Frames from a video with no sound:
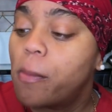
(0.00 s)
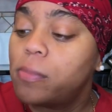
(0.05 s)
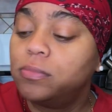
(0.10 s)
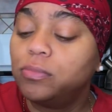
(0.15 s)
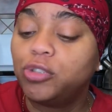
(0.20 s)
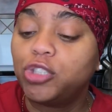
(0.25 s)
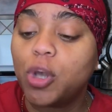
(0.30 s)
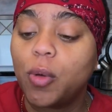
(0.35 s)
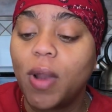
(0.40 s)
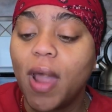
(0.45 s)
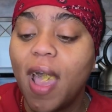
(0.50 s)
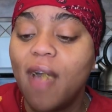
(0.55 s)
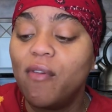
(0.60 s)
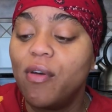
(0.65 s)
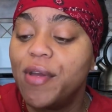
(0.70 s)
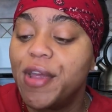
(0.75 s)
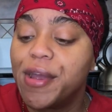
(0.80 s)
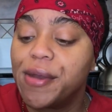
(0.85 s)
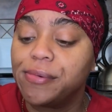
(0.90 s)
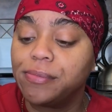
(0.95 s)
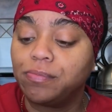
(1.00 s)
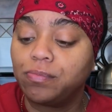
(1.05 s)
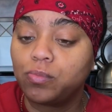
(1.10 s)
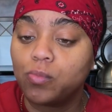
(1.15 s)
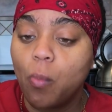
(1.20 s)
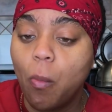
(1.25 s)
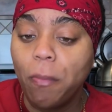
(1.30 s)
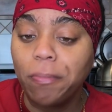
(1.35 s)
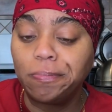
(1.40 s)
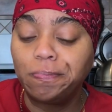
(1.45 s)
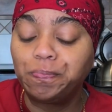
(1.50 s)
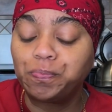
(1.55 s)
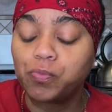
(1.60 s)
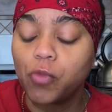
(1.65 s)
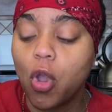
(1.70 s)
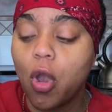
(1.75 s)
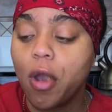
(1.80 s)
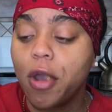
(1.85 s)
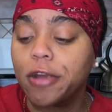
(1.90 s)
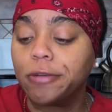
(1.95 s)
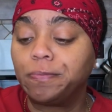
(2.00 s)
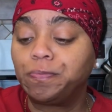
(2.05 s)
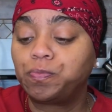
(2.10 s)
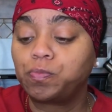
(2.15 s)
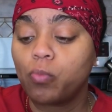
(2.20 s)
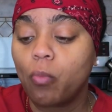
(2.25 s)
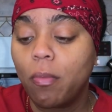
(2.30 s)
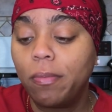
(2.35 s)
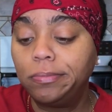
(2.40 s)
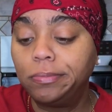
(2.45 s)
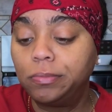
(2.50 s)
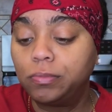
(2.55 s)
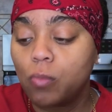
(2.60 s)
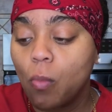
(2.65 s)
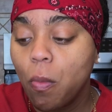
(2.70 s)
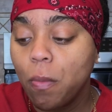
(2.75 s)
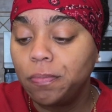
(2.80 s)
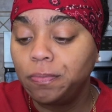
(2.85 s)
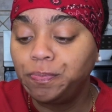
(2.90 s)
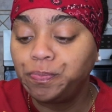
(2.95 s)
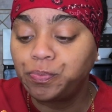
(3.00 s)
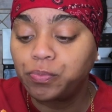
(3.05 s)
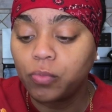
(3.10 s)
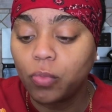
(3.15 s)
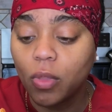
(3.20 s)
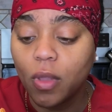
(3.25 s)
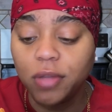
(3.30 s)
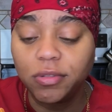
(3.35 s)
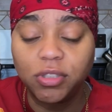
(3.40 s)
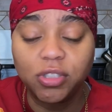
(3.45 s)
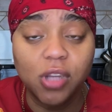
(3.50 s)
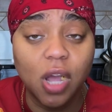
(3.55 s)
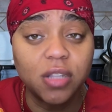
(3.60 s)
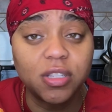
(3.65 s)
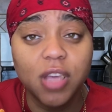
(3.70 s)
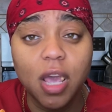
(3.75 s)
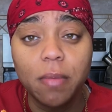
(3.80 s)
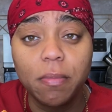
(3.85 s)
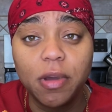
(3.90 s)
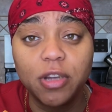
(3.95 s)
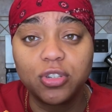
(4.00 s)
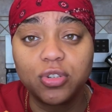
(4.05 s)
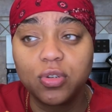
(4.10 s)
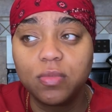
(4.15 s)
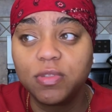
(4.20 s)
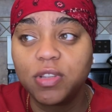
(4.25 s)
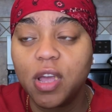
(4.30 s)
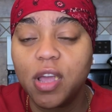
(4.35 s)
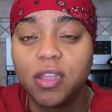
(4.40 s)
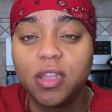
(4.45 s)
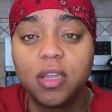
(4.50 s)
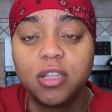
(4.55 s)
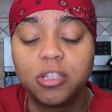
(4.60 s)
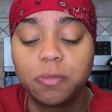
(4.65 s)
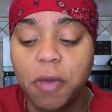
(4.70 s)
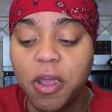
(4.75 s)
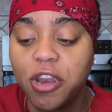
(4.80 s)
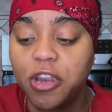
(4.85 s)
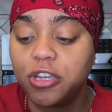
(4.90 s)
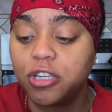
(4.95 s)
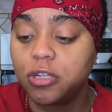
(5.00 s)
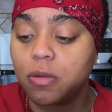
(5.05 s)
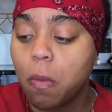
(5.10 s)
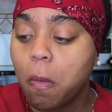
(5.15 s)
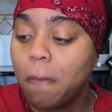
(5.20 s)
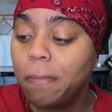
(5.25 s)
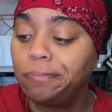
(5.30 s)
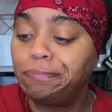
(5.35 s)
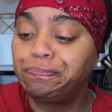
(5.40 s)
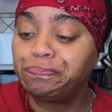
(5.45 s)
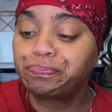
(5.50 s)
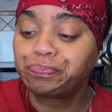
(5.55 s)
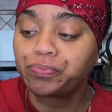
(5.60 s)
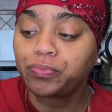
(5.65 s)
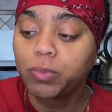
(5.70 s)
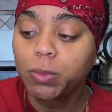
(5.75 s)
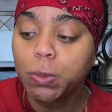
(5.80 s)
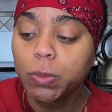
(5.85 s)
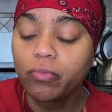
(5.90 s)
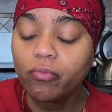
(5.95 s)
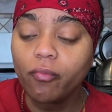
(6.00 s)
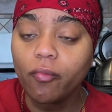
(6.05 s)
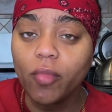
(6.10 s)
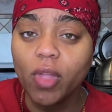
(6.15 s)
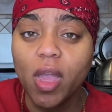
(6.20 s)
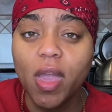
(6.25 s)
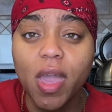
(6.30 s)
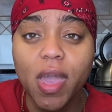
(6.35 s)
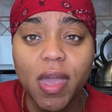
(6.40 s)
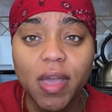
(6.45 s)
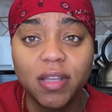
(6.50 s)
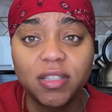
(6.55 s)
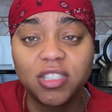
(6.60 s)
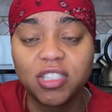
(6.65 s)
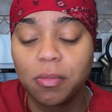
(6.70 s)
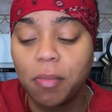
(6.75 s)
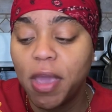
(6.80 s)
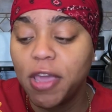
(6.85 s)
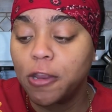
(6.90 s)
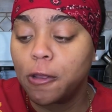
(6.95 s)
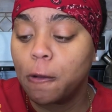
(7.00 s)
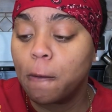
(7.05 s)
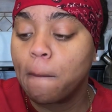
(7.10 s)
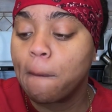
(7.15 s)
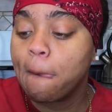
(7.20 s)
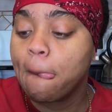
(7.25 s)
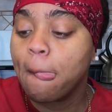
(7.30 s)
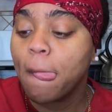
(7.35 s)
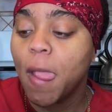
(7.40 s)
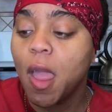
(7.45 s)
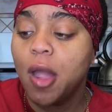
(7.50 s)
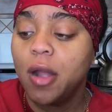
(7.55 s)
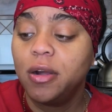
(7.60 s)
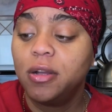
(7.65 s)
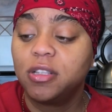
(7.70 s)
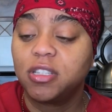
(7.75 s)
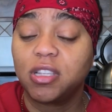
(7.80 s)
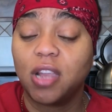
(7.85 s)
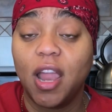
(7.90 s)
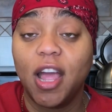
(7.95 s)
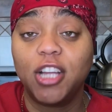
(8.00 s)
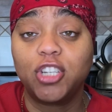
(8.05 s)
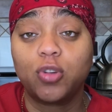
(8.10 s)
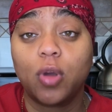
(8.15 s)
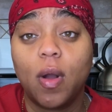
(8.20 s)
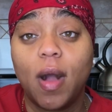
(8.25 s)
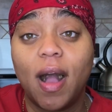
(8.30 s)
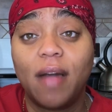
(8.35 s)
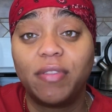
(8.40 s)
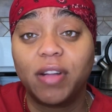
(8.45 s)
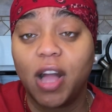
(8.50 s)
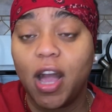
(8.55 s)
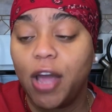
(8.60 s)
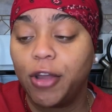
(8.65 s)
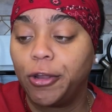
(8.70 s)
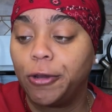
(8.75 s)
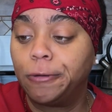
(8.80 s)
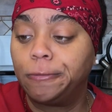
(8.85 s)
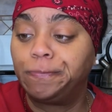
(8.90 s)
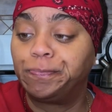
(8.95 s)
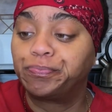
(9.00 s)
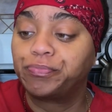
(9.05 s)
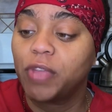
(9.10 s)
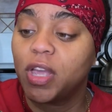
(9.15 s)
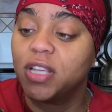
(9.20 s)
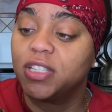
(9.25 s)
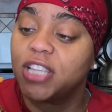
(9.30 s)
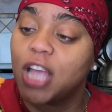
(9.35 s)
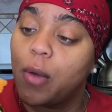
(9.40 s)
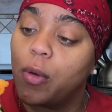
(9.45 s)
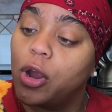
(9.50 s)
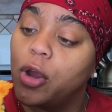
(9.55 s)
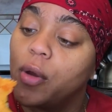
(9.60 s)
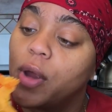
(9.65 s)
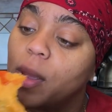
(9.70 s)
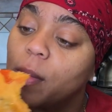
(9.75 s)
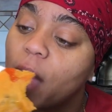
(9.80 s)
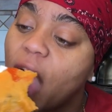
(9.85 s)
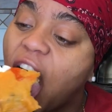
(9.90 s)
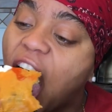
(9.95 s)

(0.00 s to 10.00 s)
So what I have on here are sauteed mushrooms, onions, spinach, eggs, tomato, cilantro, avocado, and sour cream.